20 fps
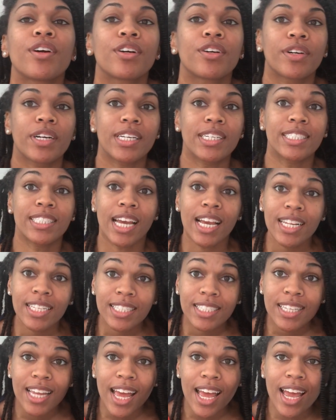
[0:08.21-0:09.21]
a great day
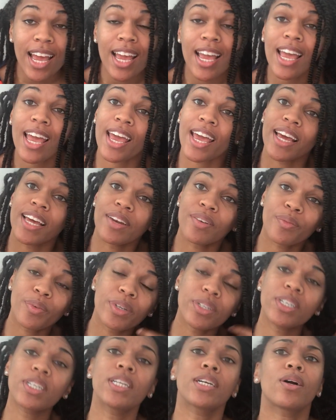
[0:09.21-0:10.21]
today, and
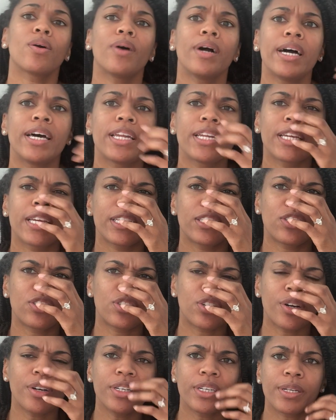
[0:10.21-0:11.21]
we're going to go ahead and get
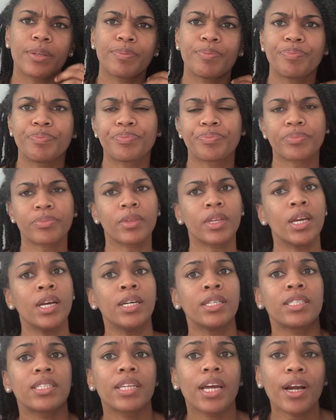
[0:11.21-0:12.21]
started.
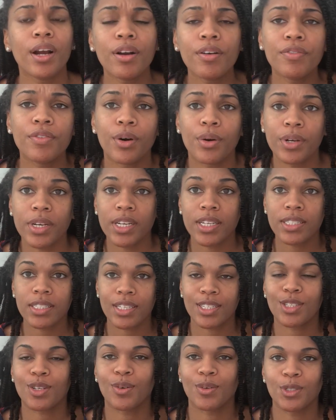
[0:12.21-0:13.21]
Today our focus
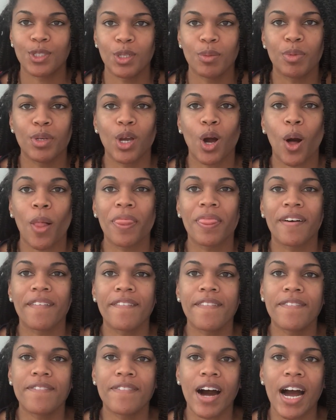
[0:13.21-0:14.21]
is going to be on the
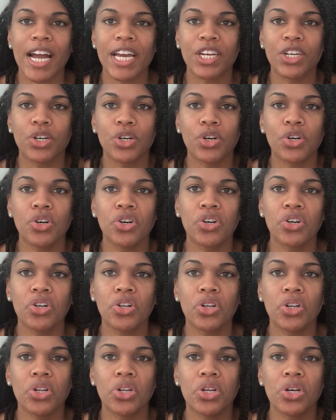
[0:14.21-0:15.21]

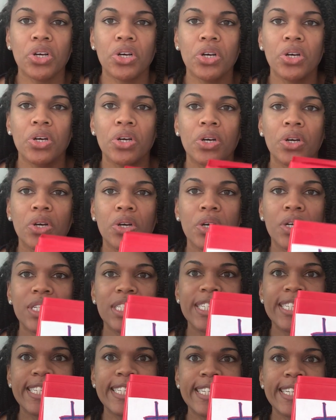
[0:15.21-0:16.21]
final
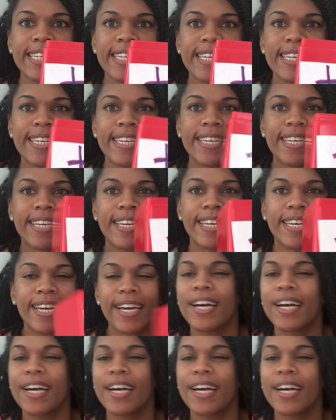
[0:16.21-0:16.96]
T.